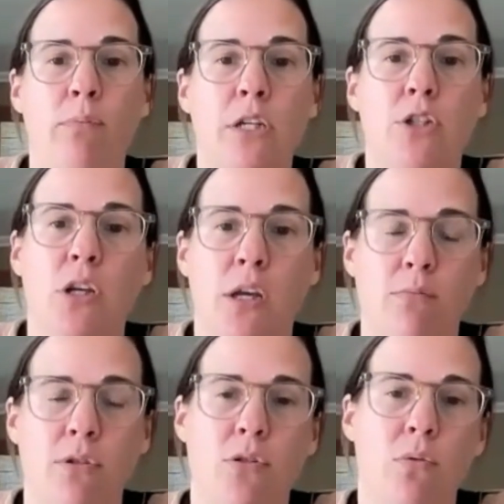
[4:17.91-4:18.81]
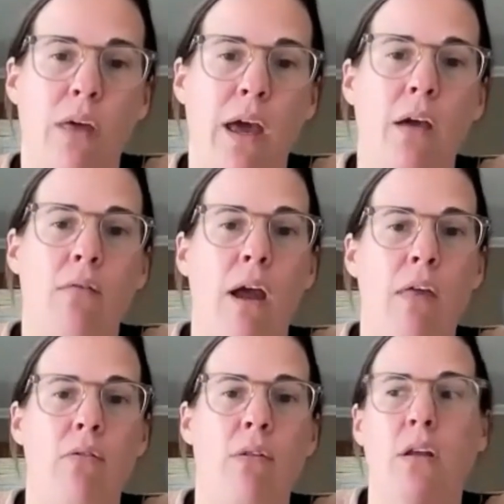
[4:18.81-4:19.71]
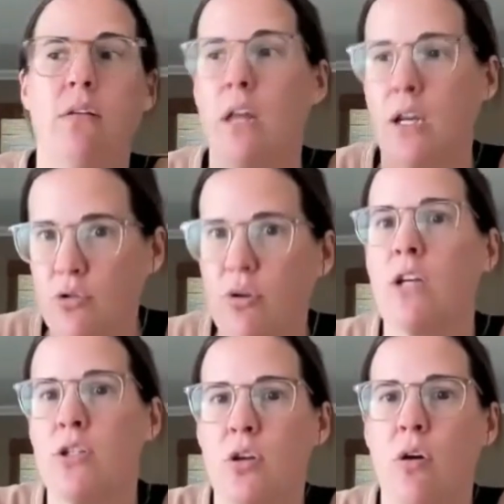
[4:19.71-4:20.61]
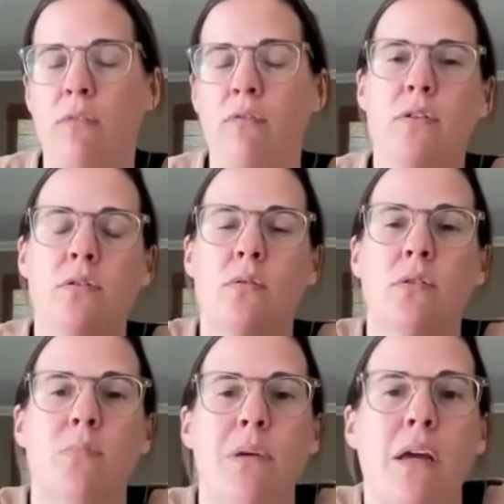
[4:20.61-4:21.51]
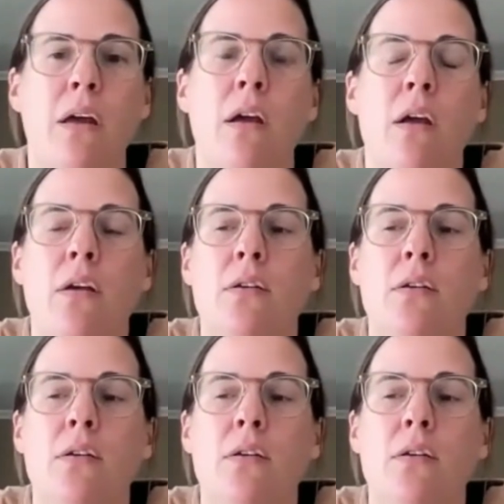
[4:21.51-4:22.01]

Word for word: am teaching him to do that rather than like trash the office so to speak